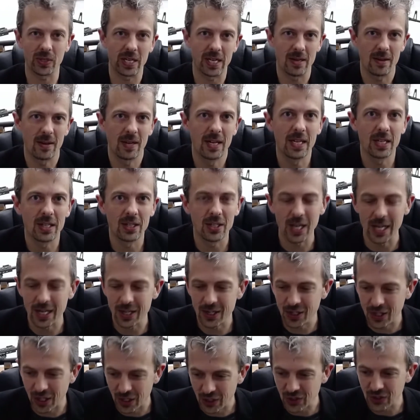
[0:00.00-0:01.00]
body.
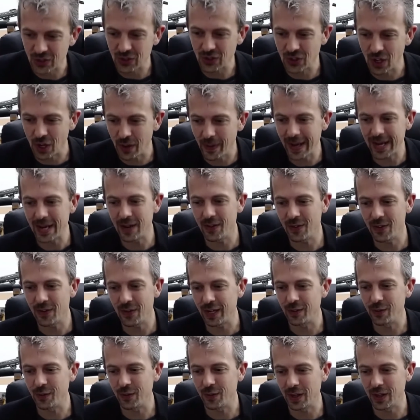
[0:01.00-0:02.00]
It doesn't do
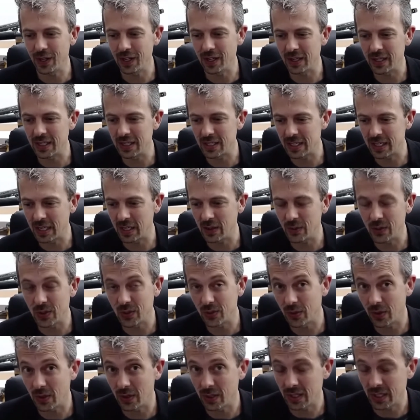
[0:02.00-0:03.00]
anything for the gun itself,
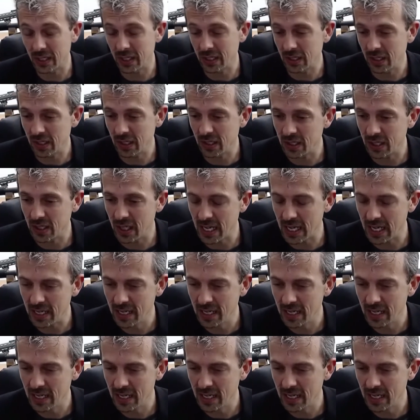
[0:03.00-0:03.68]
as far as I can see.